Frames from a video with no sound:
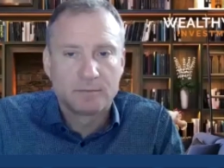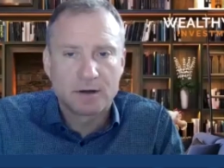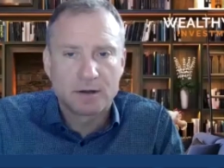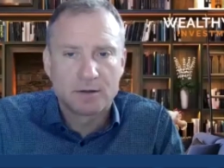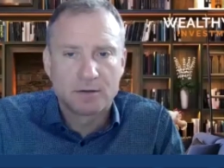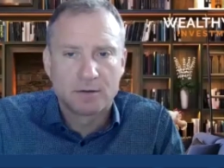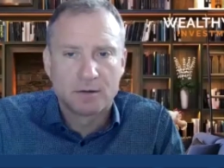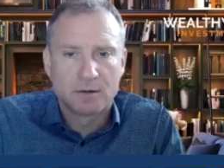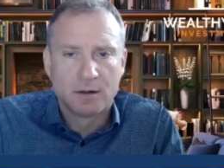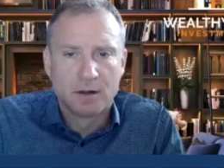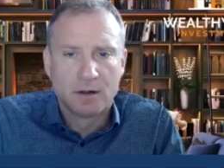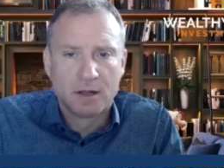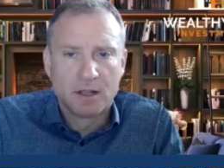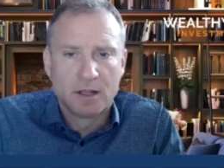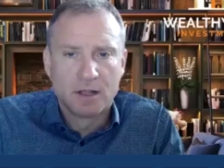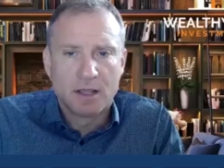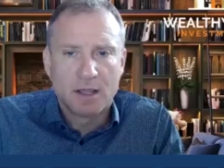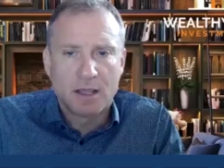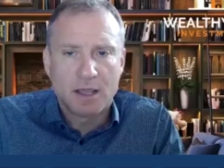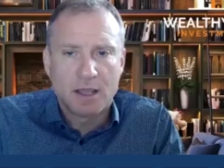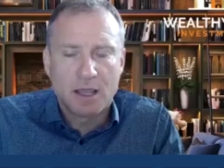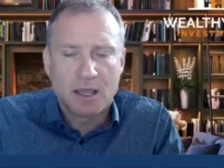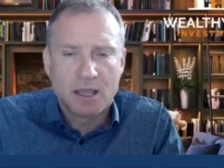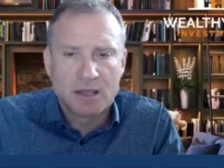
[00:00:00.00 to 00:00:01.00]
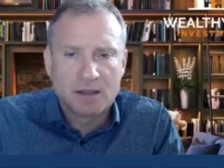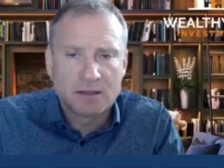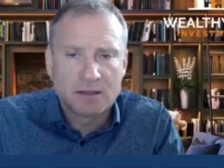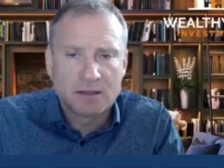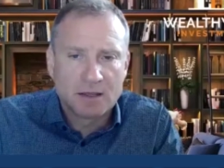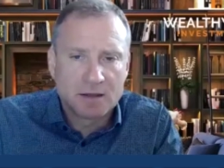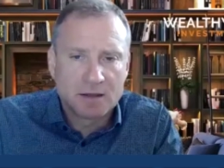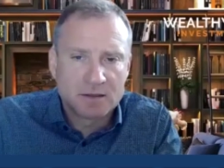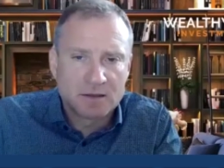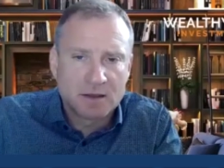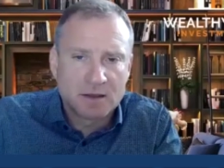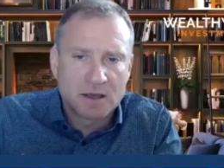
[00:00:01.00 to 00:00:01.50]
very cool and
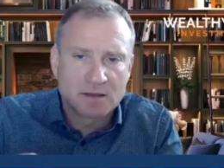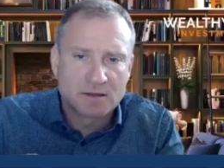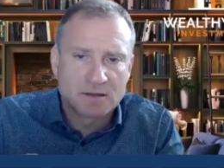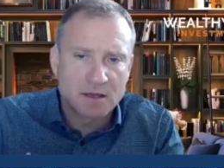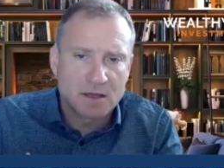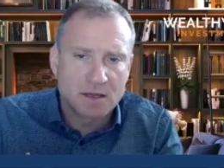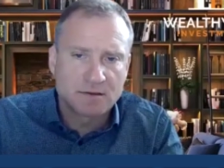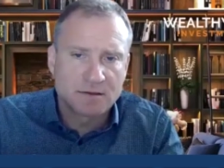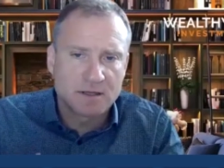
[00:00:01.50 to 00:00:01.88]
then uh,